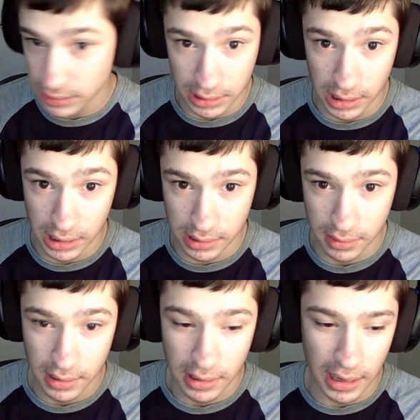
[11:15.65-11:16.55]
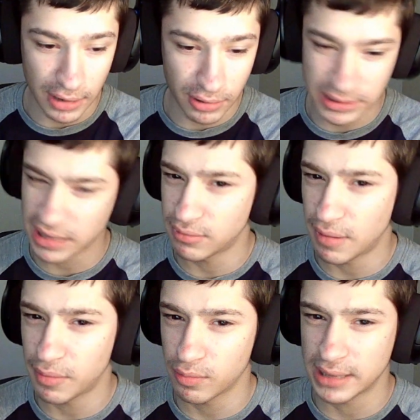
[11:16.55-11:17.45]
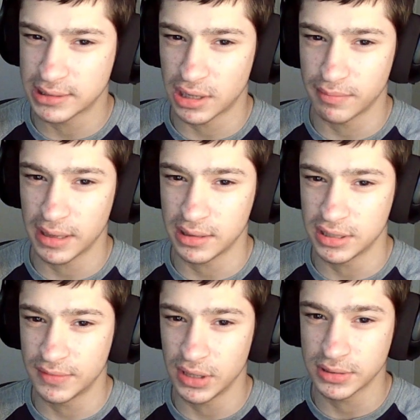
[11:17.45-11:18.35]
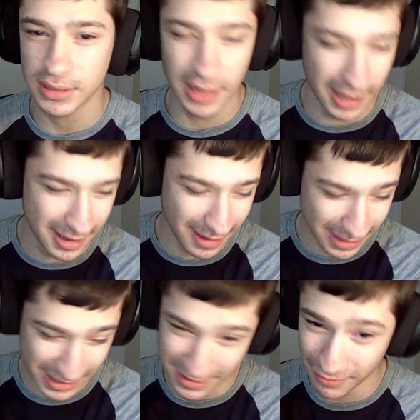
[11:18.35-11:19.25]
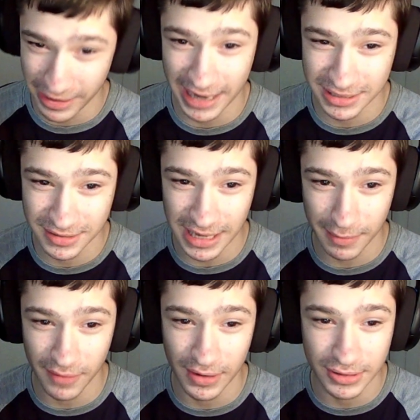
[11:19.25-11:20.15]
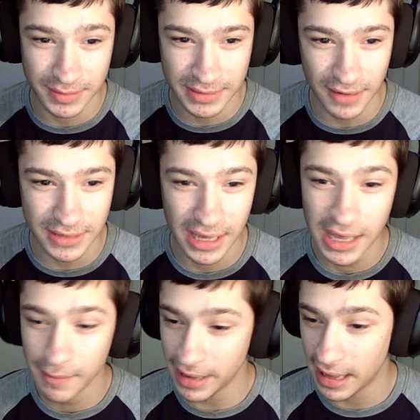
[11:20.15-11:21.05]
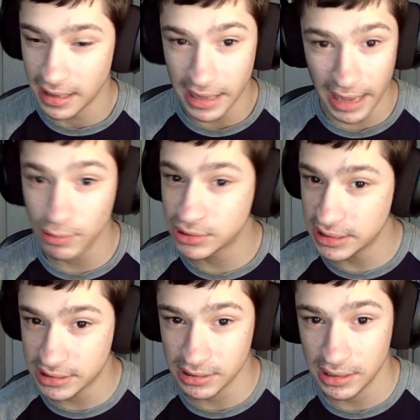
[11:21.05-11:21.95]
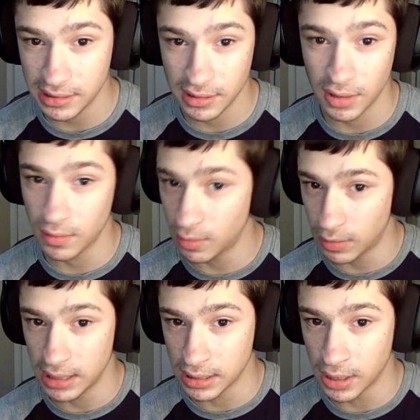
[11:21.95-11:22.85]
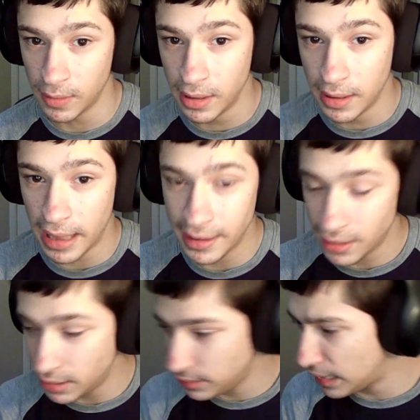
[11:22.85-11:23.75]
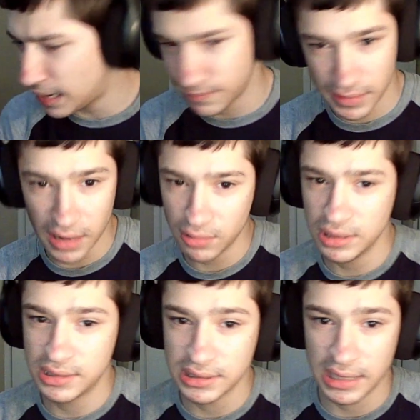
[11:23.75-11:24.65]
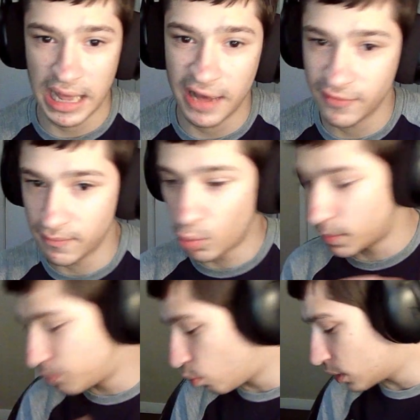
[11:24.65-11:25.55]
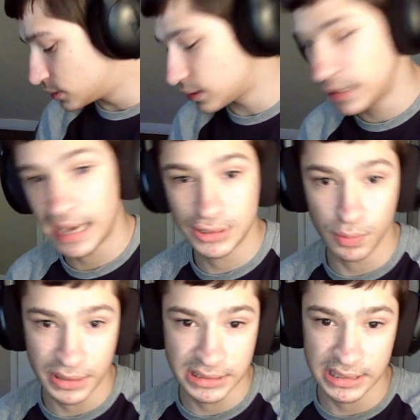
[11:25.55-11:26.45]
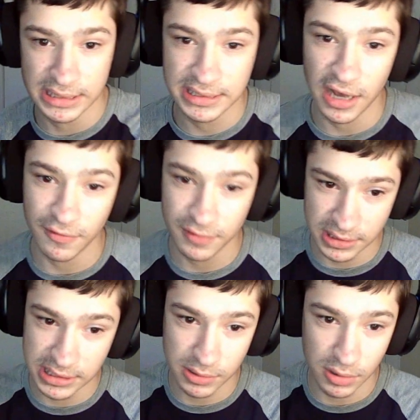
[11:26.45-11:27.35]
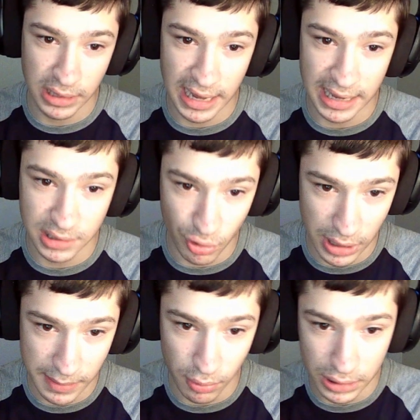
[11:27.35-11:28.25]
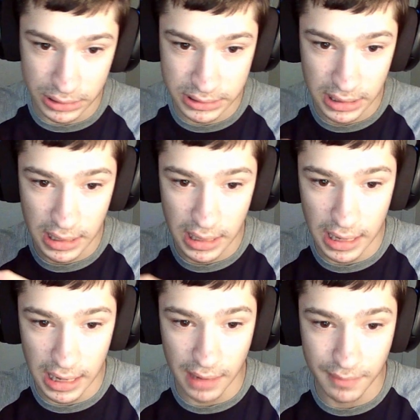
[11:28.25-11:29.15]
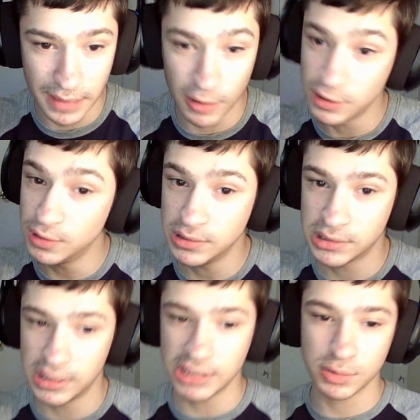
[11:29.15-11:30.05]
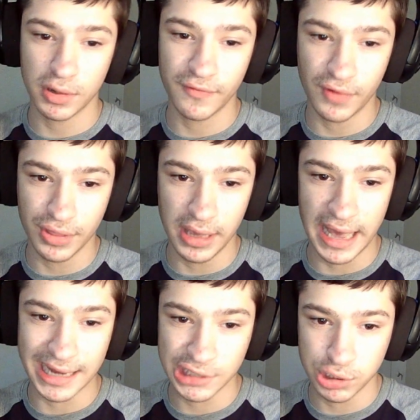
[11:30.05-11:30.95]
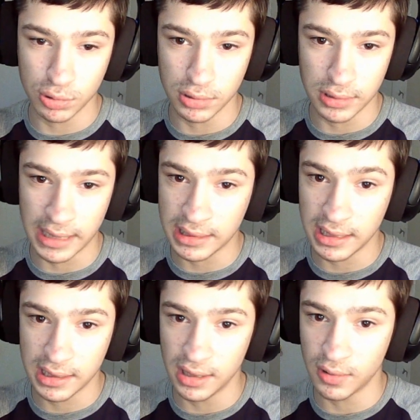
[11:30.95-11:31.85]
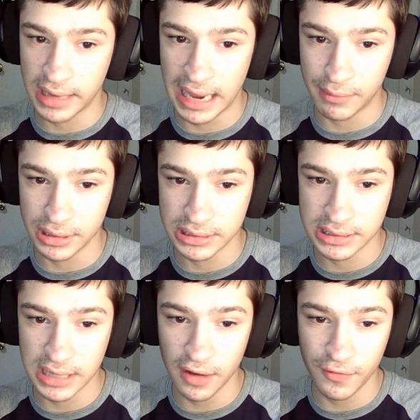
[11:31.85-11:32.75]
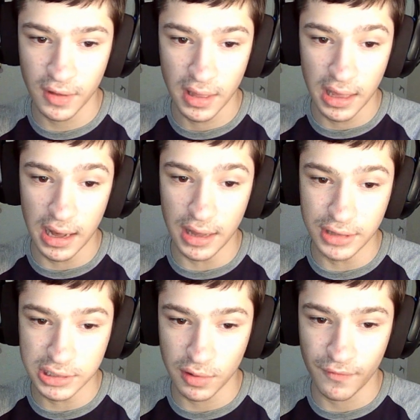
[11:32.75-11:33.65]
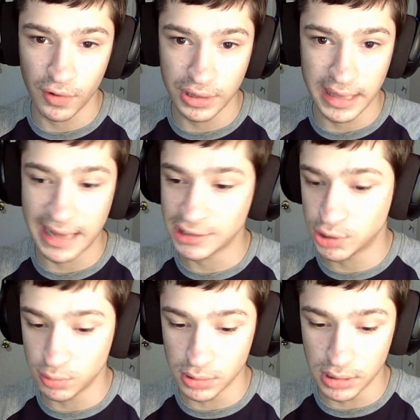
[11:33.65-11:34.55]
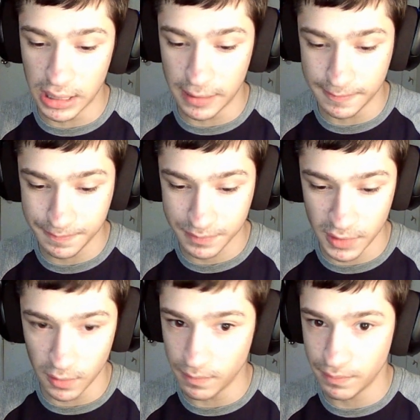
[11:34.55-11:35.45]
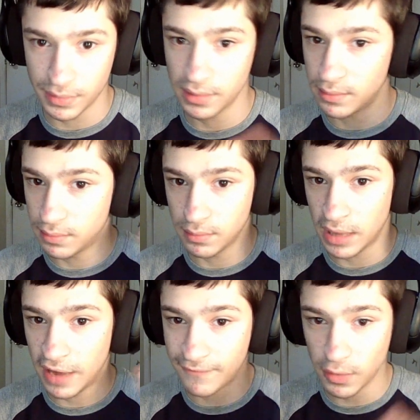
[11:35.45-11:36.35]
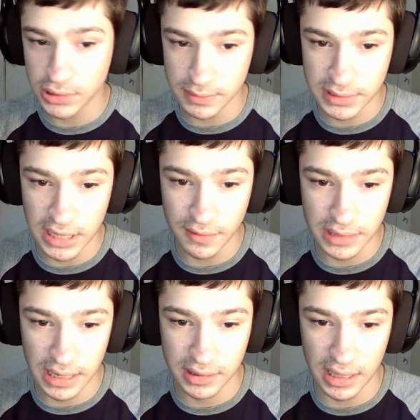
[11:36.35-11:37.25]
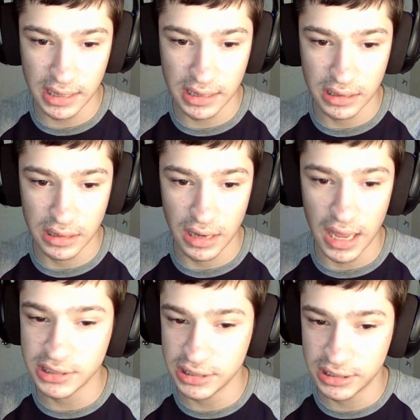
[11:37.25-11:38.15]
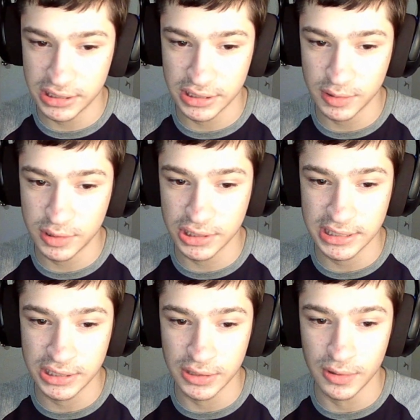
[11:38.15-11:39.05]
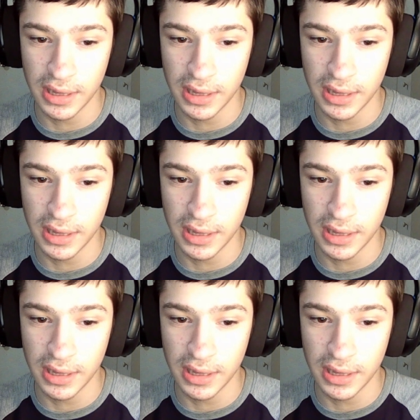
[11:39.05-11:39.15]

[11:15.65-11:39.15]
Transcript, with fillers: I think I don't exactly remember when I started making these videos, at least the reaction segment of videos themselves. But yeah, it was decently you know a while ago. And uh, yeah, not only does it have more ports on the actual PC itself, because this one only had three ports. Uh, I would use this one for the actual I think you know camera itself. Uh, this one for the actual um, you know headphones themselves, and I think actually it's just it's just these two.